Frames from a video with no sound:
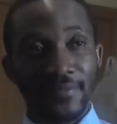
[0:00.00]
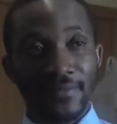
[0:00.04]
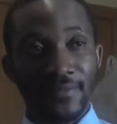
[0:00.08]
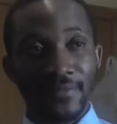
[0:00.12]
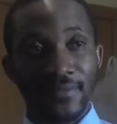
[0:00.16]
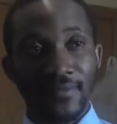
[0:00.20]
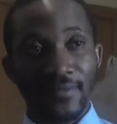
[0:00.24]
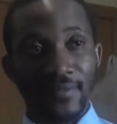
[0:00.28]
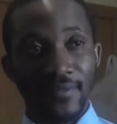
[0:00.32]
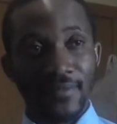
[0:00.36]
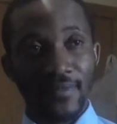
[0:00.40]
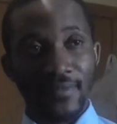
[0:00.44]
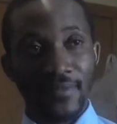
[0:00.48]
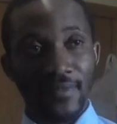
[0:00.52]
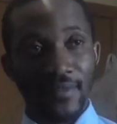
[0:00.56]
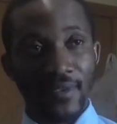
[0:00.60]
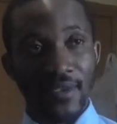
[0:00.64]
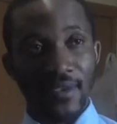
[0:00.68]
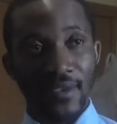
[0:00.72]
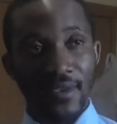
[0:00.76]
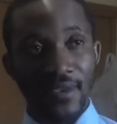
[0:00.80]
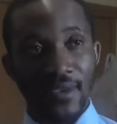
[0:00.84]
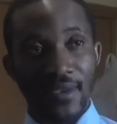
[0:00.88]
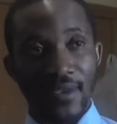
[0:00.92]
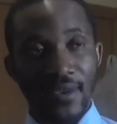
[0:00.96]

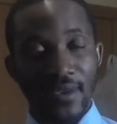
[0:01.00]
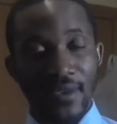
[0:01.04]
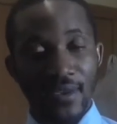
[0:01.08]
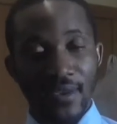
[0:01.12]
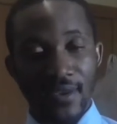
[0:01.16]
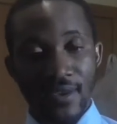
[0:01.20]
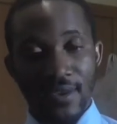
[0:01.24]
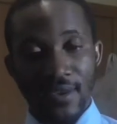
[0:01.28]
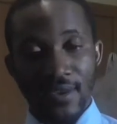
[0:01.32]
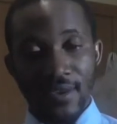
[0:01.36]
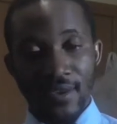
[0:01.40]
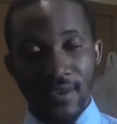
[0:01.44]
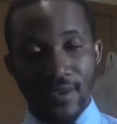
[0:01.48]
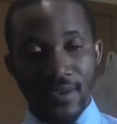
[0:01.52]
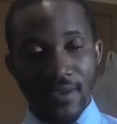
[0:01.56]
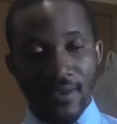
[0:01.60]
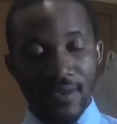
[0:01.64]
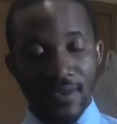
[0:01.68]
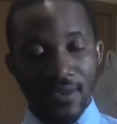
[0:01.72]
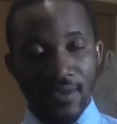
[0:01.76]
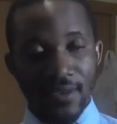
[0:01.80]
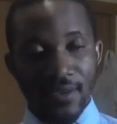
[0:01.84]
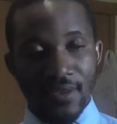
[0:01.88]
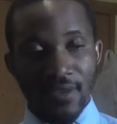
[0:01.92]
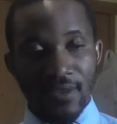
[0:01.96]

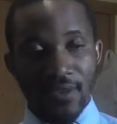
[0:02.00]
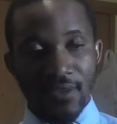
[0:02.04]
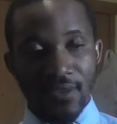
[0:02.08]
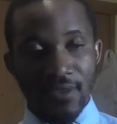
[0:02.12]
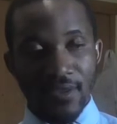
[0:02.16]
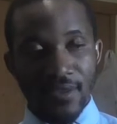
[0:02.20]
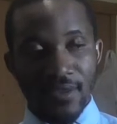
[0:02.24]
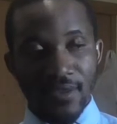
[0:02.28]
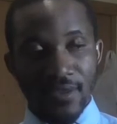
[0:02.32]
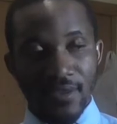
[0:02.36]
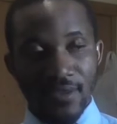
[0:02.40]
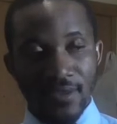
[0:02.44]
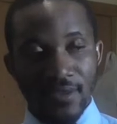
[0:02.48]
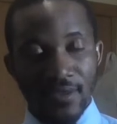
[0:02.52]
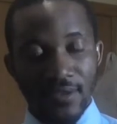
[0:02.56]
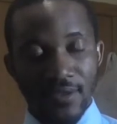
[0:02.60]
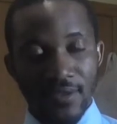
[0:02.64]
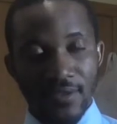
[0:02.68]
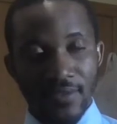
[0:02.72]
Nothing is said.